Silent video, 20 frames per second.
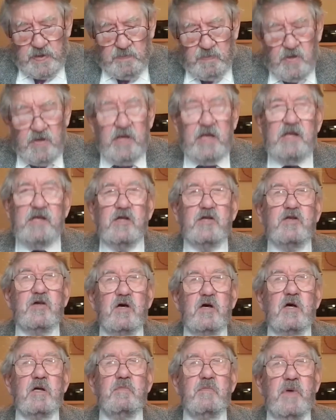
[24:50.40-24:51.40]
people need to
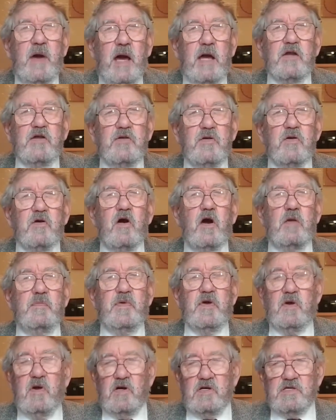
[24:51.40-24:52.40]
turn back to
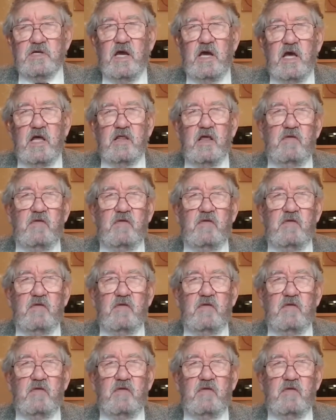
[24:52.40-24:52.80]
God because